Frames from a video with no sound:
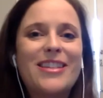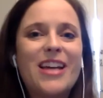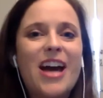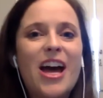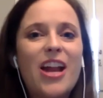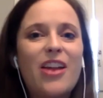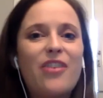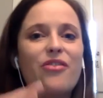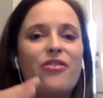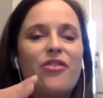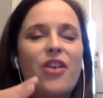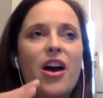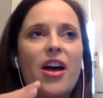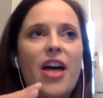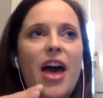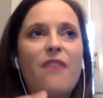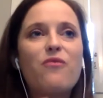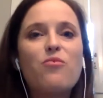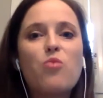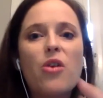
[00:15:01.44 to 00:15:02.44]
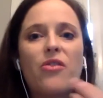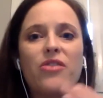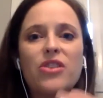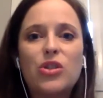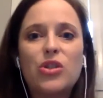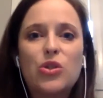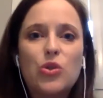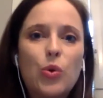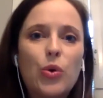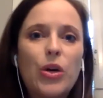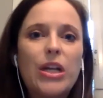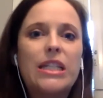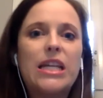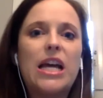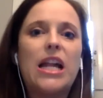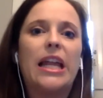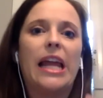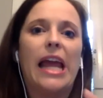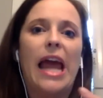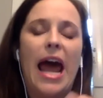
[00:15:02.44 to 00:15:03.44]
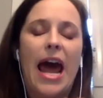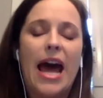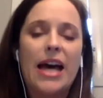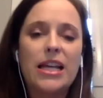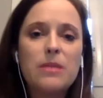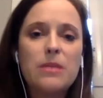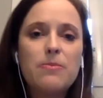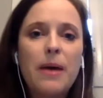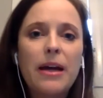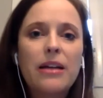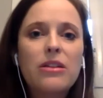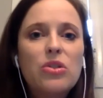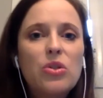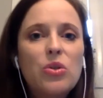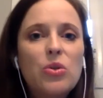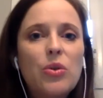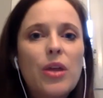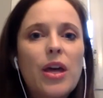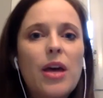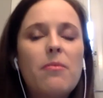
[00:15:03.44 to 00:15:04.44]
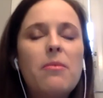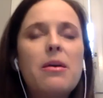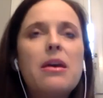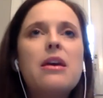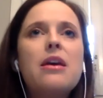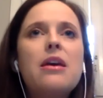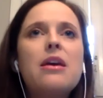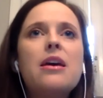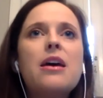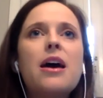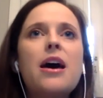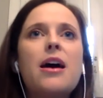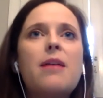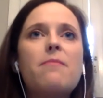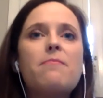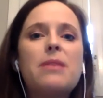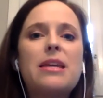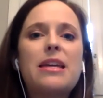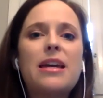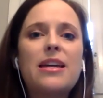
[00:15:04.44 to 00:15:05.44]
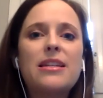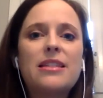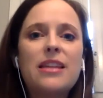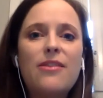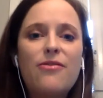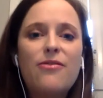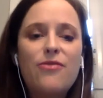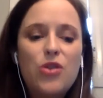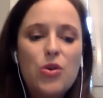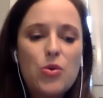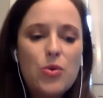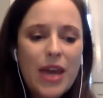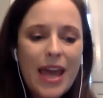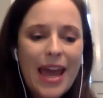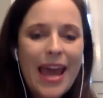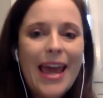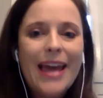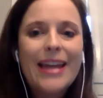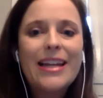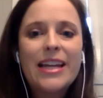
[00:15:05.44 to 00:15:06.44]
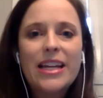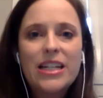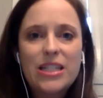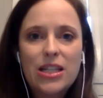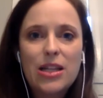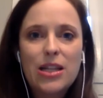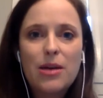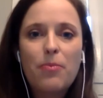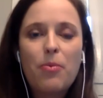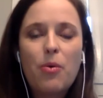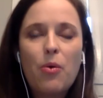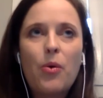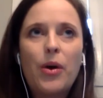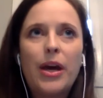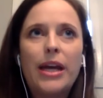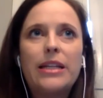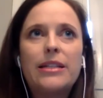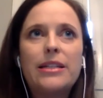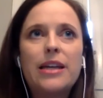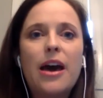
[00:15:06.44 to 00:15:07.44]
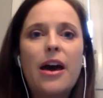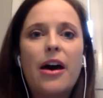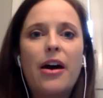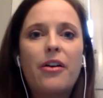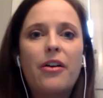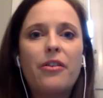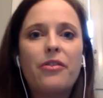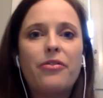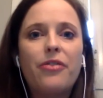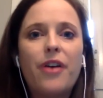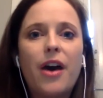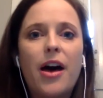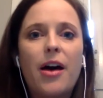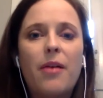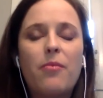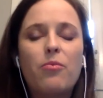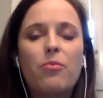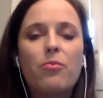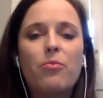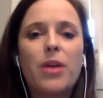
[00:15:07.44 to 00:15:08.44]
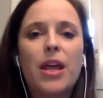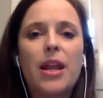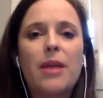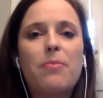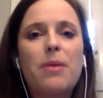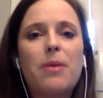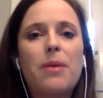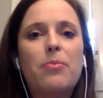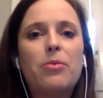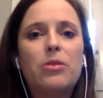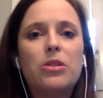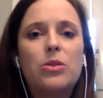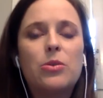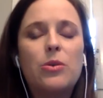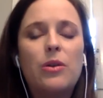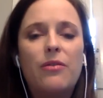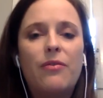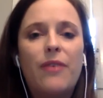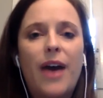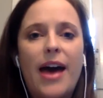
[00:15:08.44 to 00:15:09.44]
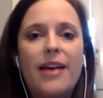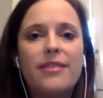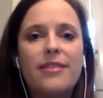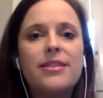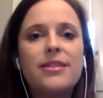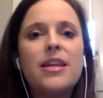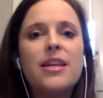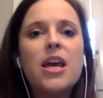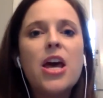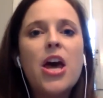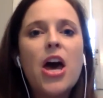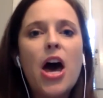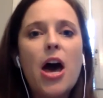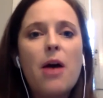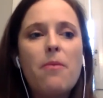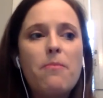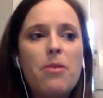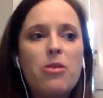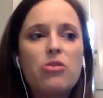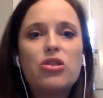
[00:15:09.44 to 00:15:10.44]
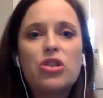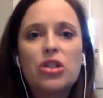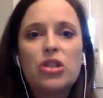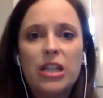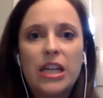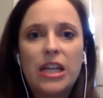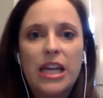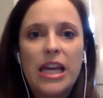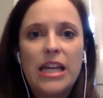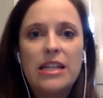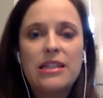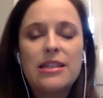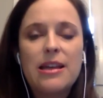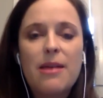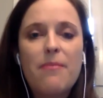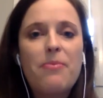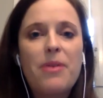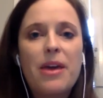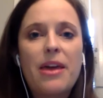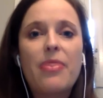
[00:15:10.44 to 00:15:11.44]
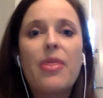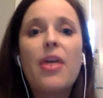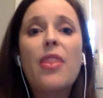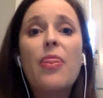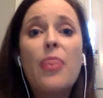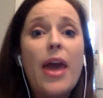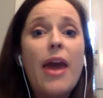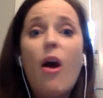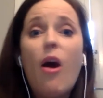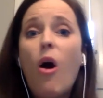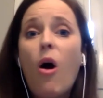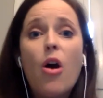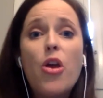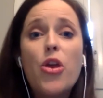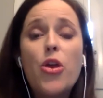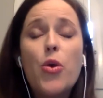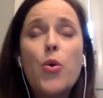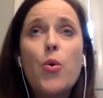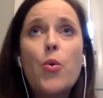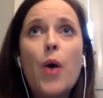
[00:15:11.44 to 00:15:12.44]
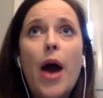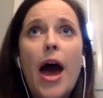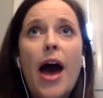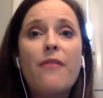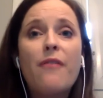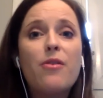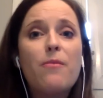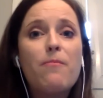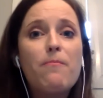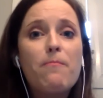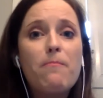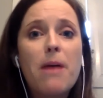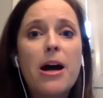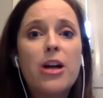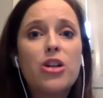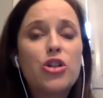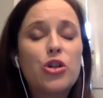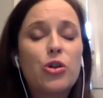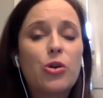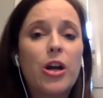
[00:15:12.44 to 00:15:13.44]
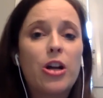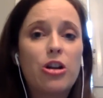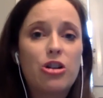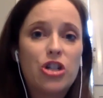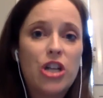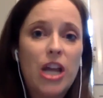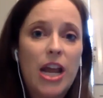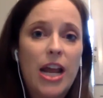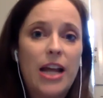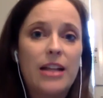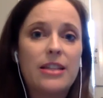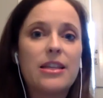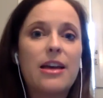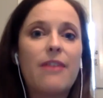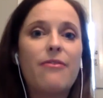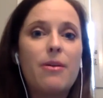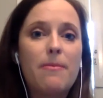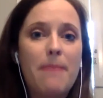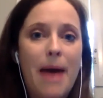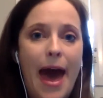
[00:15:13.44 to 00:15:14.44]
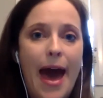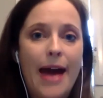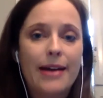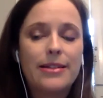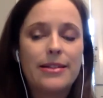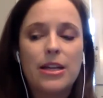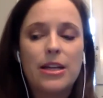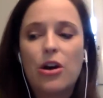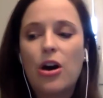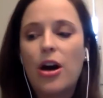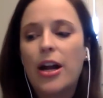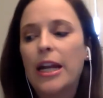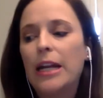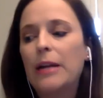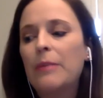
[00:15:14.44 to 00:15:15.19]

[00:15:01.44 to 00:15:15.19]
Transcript: kind of have more of a storytelling aspect to them. Because if you can get to the point of getting people to invest emotionally in something, then you have a much greater chance of them acting on it.